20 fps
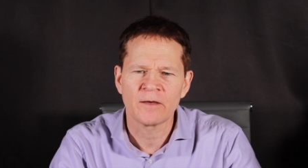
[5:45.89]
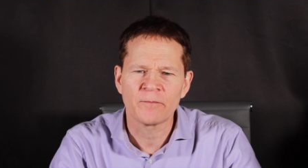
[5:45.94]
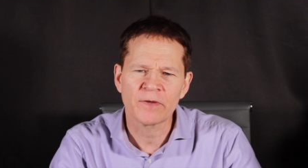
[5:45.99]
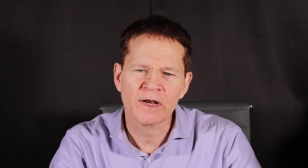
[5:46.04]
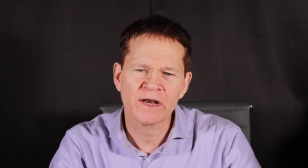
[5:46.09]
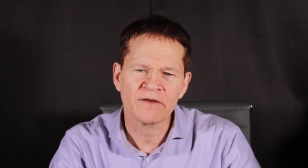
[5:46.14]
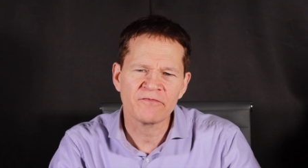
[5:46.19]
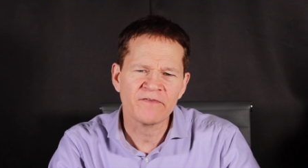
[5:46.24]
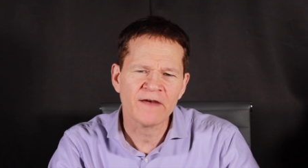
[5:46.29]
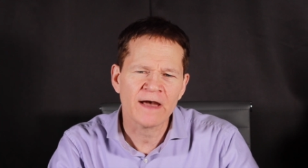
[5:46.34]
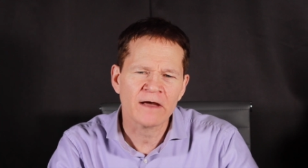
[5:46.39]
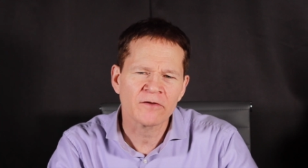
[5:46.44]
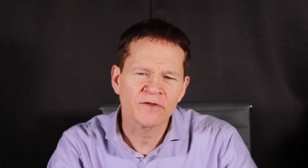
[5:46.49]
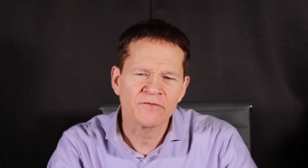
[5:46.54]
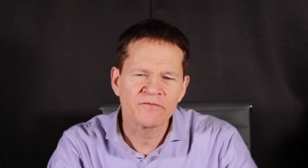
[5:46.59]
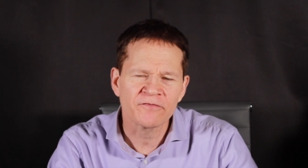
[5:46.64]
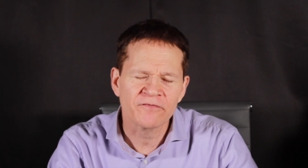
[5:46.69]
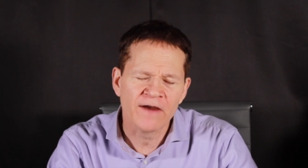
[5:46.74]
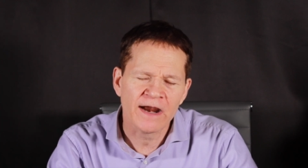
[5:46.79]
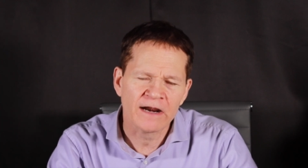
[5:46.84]
but I found
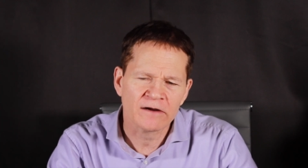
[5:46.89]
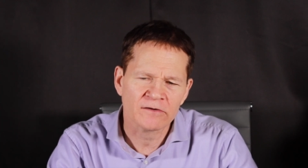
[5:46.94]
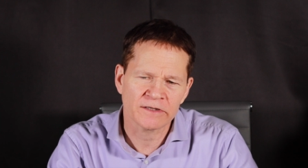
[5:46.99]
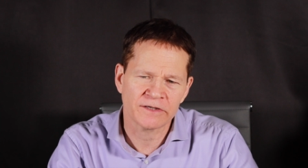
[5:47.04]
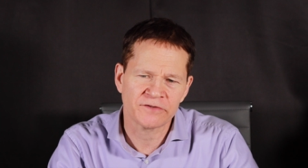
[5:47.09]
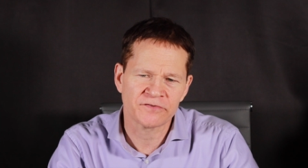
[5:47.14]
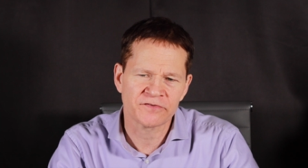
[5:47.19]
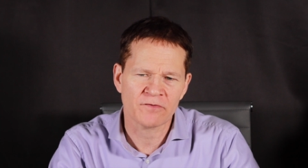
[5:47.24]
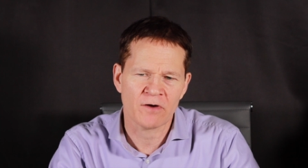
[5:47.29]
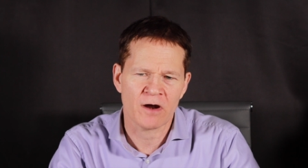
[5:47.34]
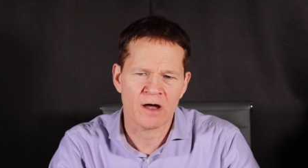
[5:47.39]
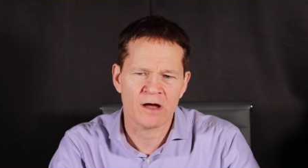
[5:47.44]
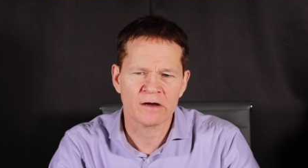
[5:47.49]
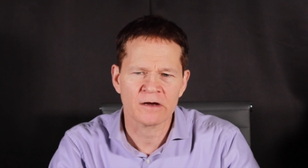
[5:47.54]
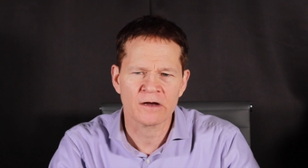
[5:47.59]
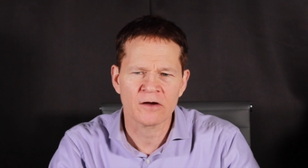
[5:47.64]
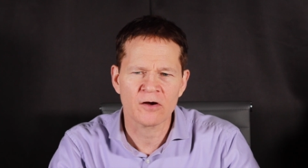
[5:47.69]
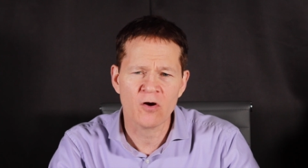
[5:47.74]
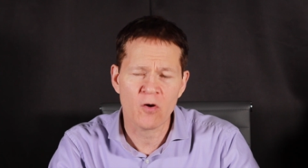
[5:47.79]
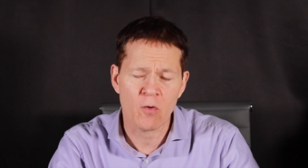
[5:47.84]
a fairly
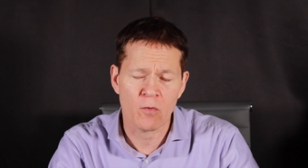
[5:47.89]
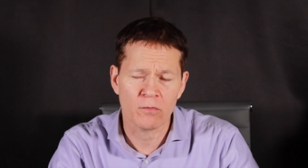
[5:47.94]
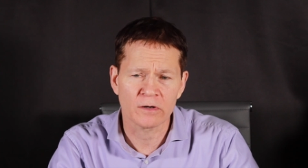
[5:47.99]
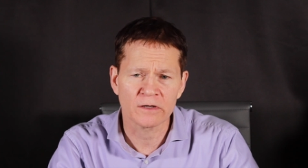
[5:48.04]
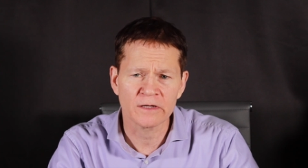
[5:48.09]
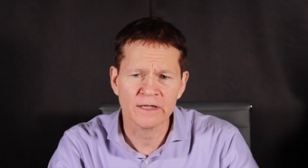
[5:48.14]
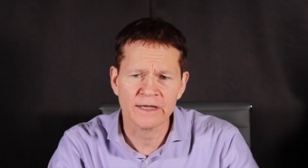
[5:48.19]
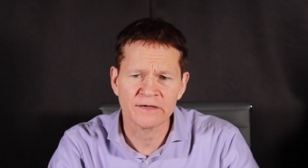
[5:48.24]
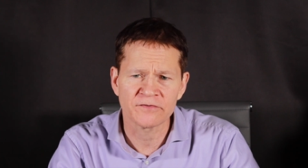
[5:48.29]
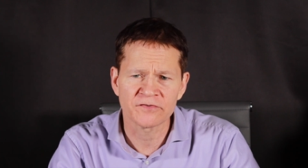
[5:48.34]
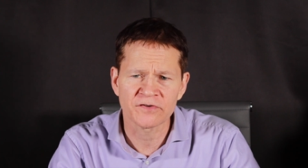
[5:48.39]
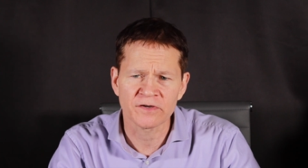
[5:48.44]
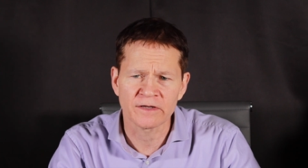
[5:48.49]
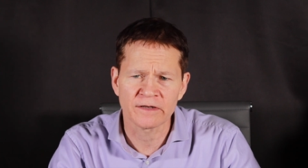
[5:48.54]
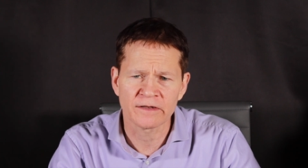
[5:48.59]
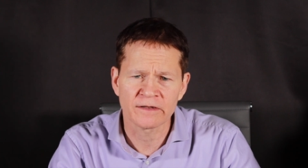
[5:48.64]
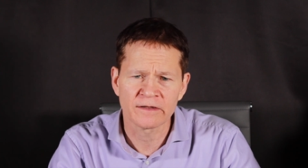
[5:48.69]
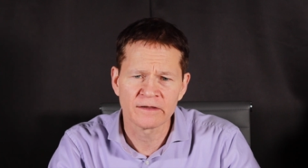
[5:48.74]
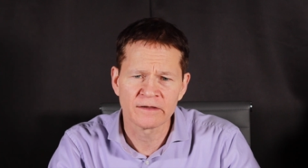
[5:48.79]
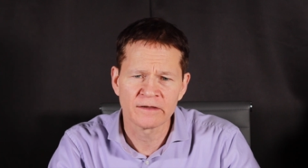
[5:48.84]
strong
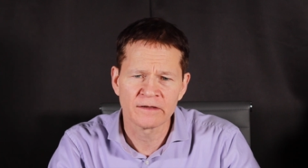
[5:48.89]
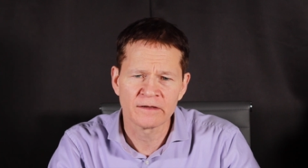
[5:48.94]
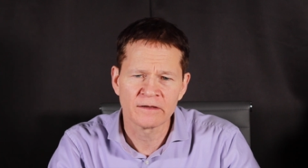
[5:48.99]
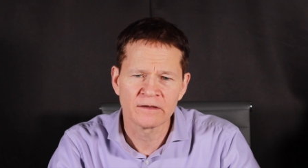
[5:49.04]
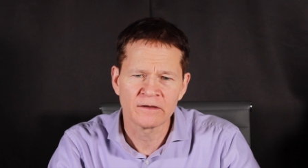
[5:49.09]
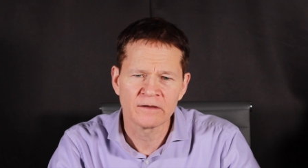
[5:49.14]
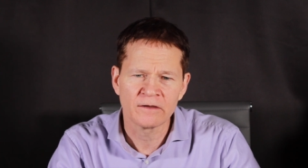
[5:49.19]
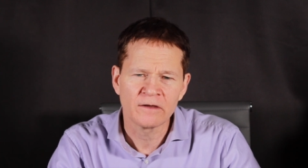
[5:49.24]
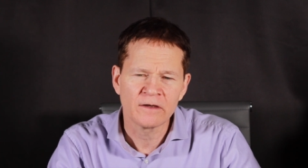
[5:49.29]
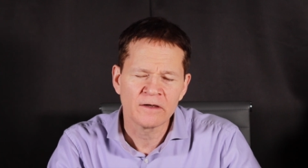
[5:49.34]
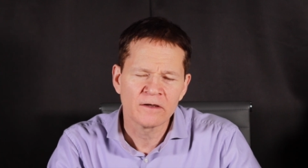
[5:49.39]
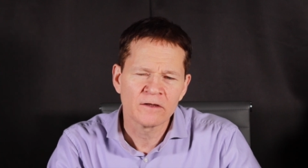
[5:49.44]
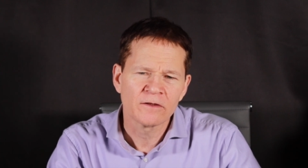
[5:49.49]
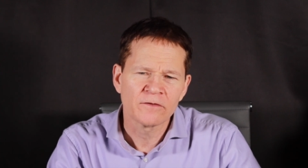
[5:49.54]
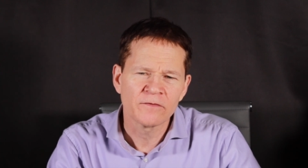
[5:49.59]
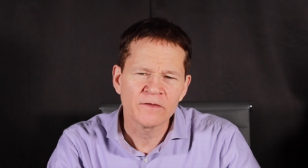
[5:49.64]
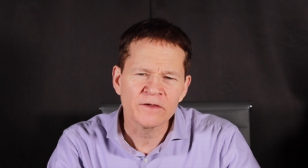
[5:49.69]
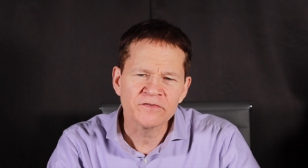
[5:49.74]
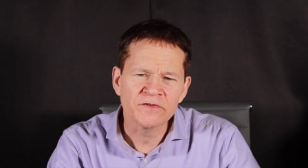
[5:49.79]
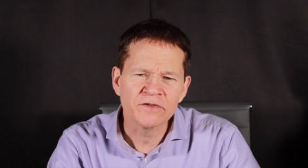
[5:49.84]
correlation.
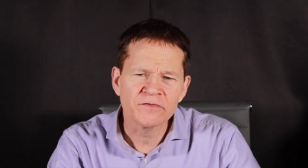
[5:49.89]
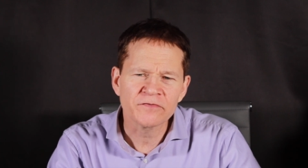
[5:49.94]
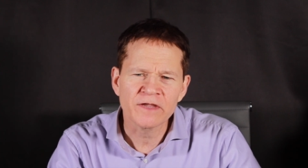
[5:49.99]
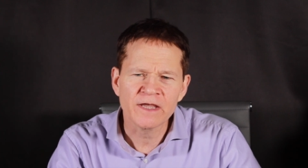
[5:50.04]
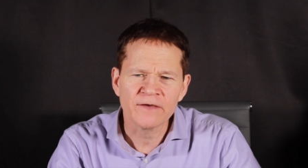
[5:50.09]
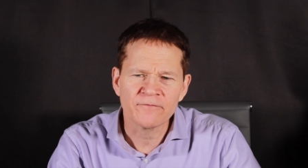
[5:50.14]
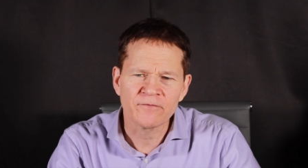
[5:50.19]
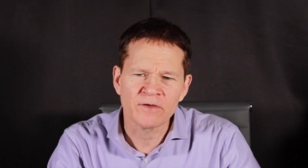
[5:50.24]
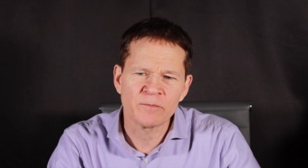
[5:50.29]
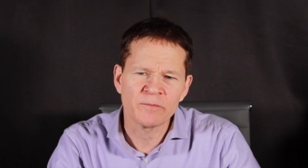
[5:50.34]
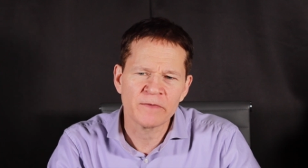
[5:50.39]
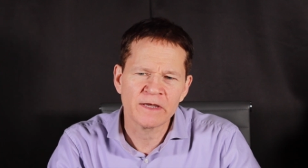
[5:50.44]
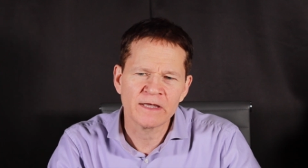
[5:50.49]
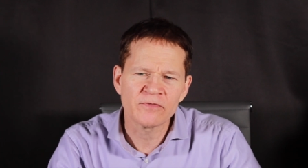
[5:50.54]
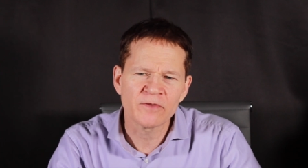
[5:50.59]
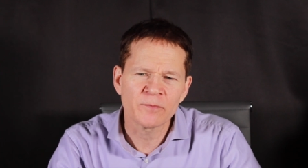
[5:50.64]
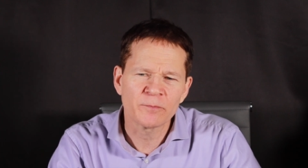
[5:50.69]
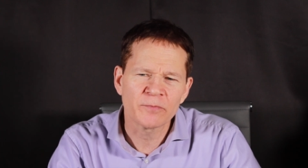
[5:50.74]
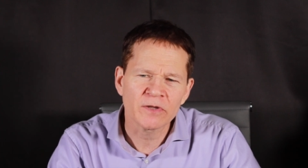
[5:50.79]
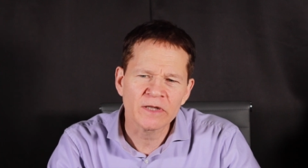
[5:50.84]
This has given me
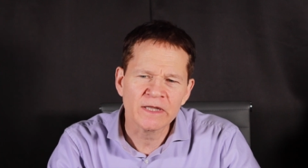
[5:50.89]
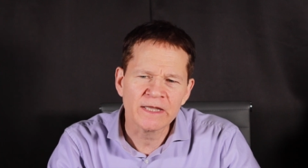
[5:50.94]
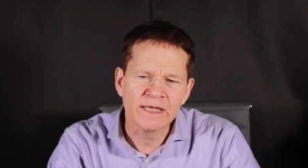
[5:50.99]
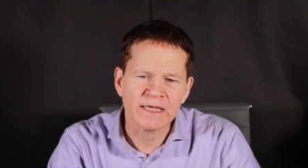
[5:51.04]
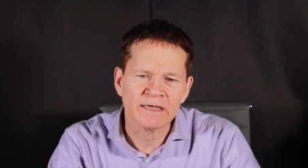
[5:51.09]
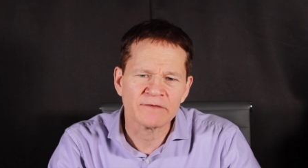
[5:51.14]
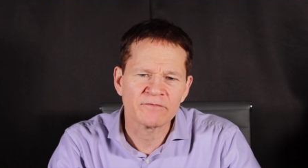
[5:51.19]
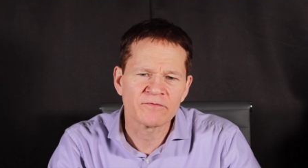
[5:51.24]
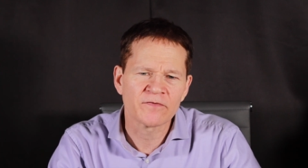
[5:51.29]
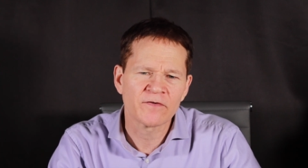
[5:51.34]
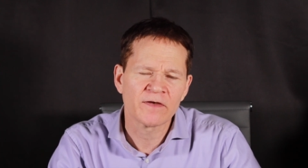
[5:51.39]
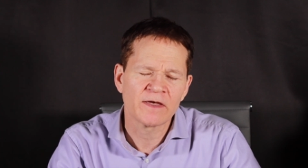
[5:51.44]
the belief